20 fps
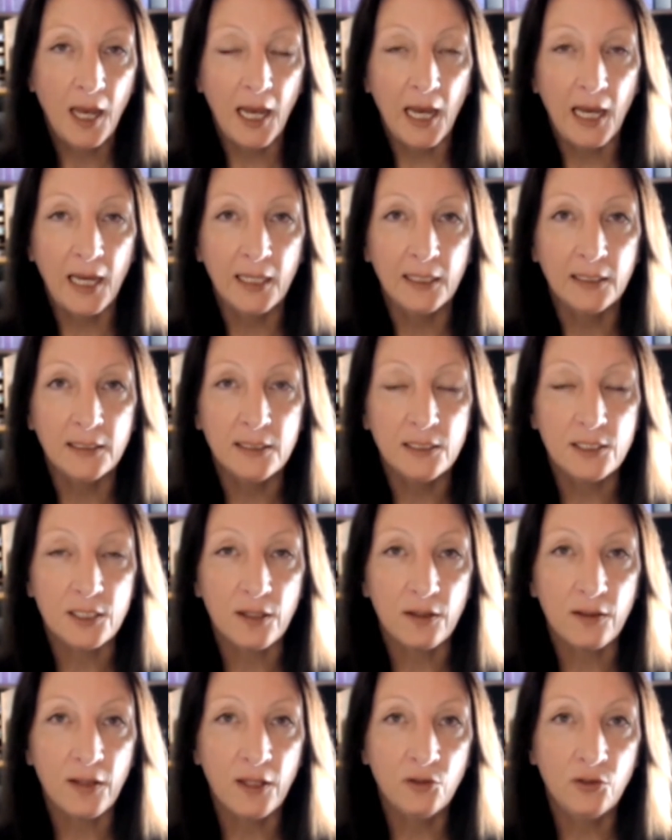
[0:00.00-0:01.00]
And
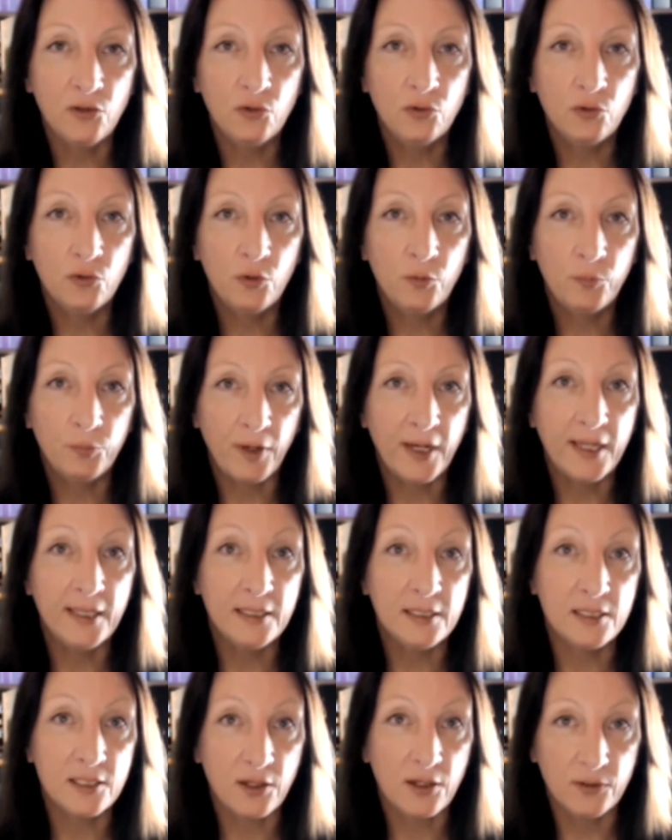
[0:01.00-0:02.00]
then your
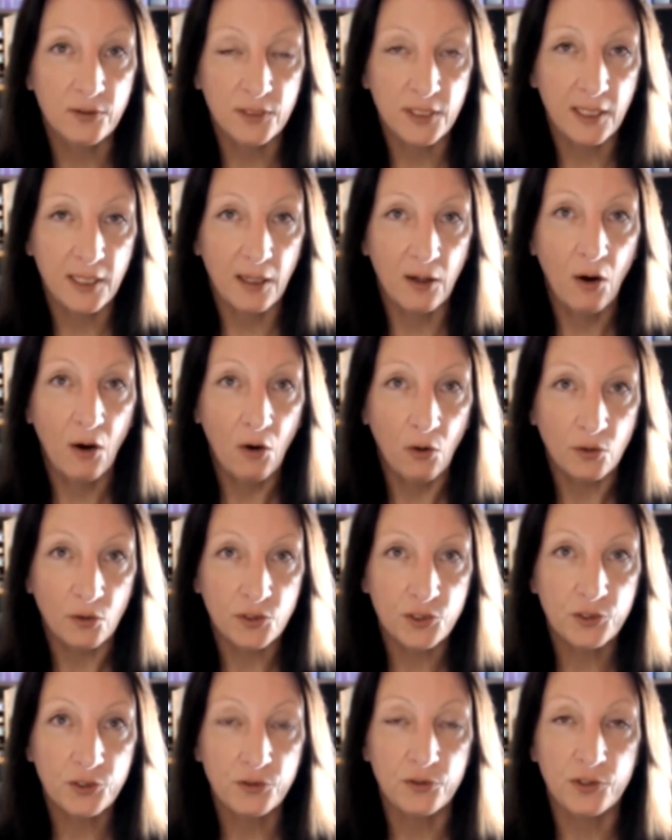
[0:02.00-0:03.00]
brain is going to get hot
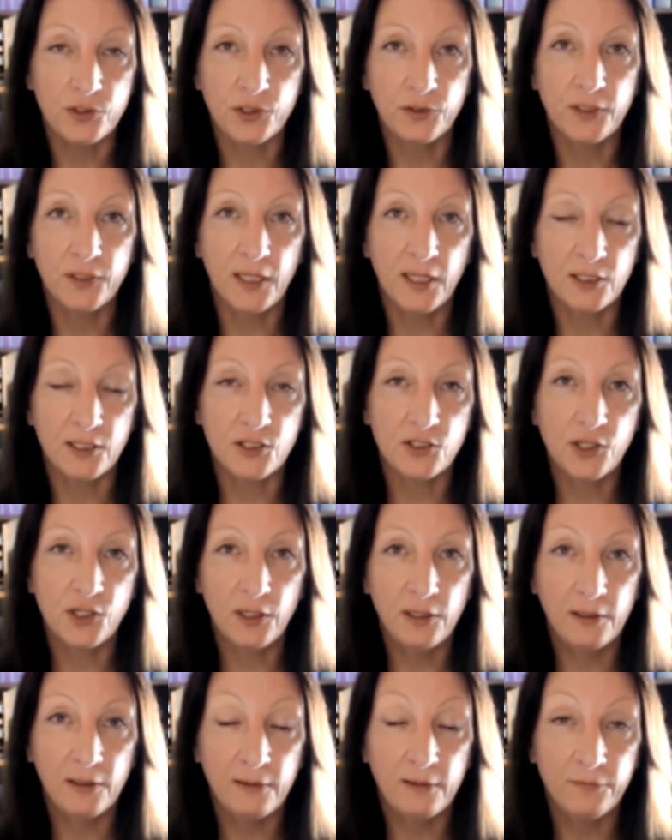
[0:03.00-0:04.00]
too. So, the
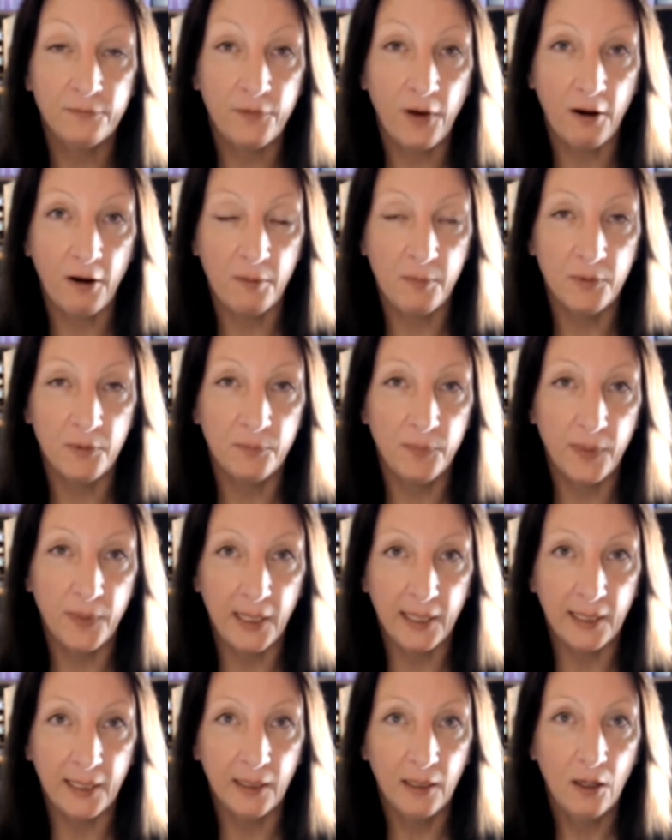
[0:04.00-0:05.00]
external environment
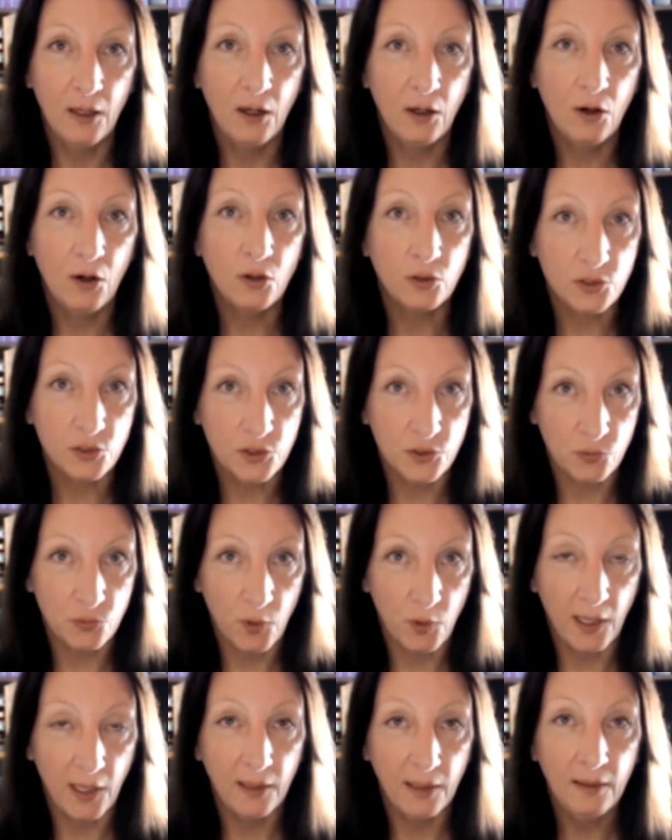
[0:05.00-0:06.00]
being hot as
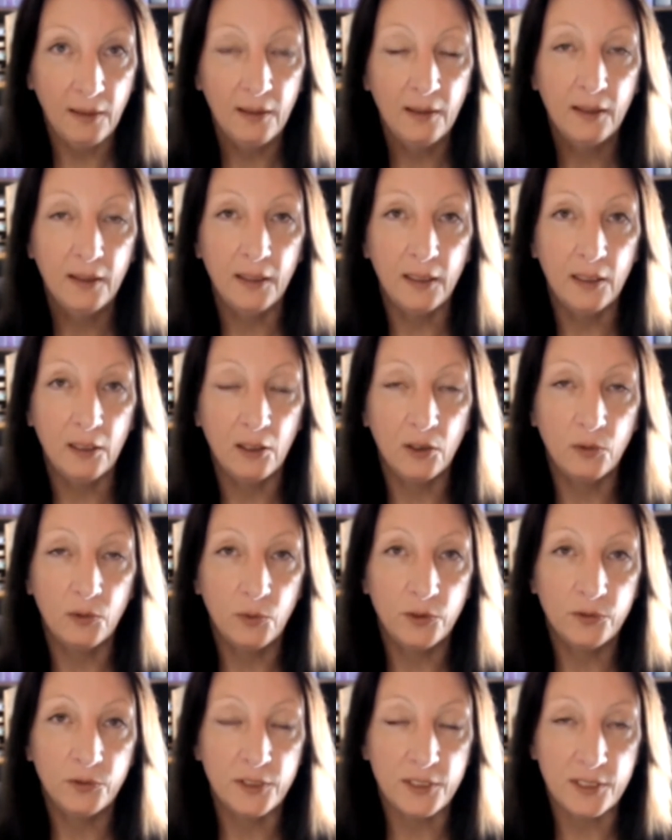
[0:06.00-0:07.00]
well, in our
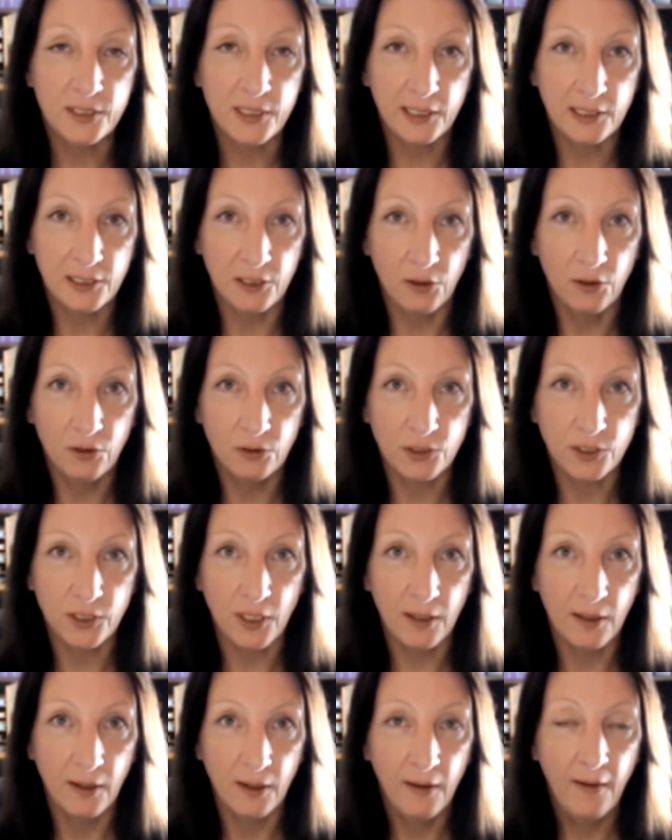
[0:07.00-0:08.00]
world, it's getting
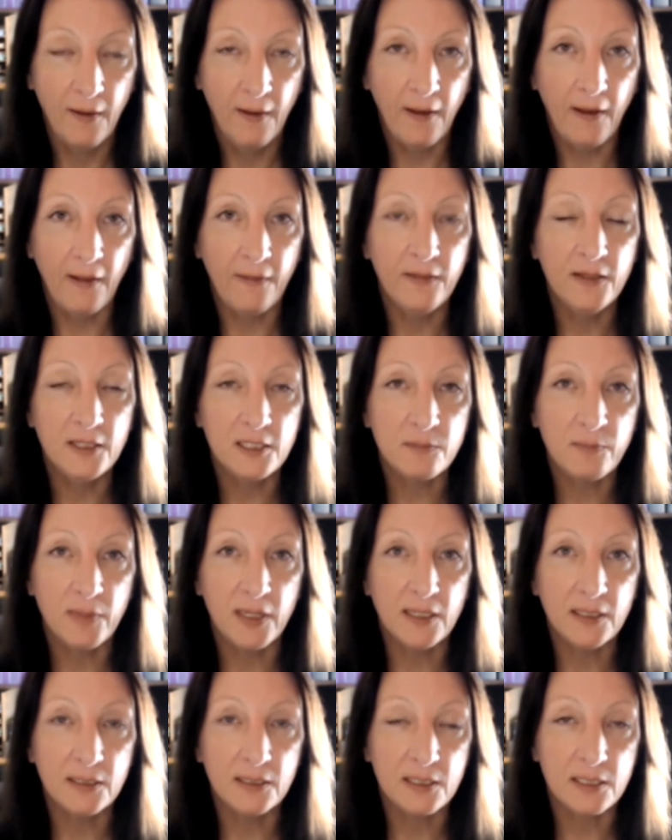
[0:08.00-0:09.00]
hotter. And this
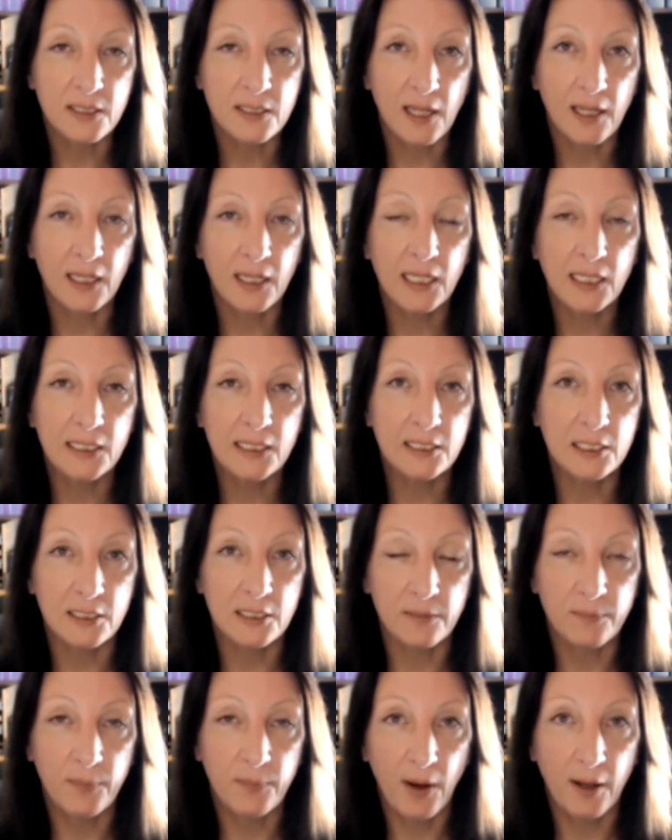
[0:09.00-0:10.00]
means that heat
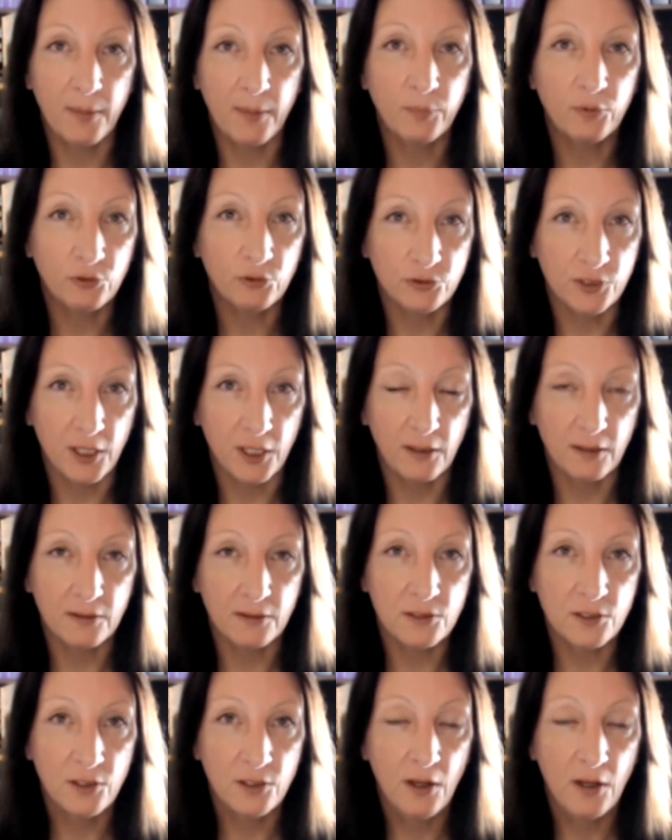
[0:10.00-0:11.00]
is a
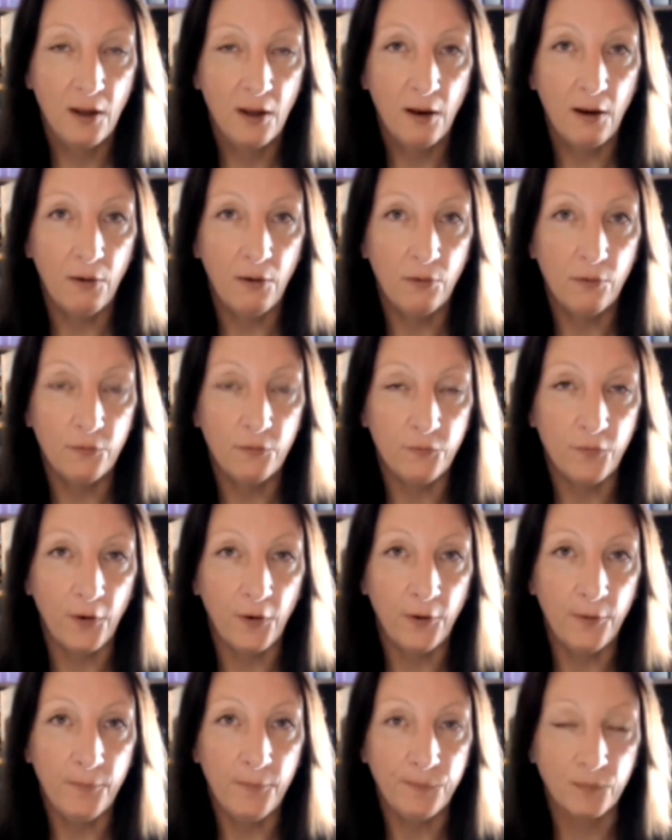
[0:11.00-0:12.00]
byproduct of
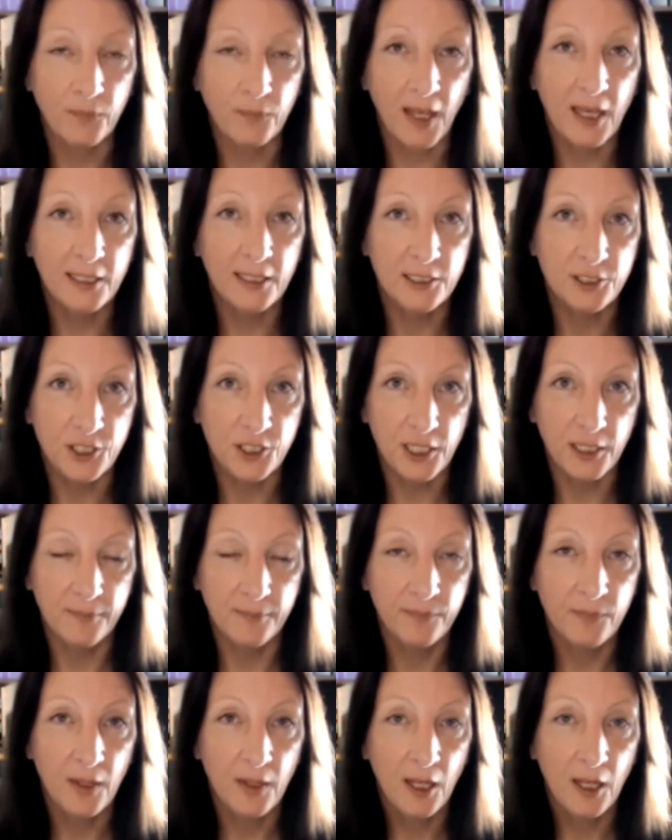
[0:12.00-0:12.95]
um, energy.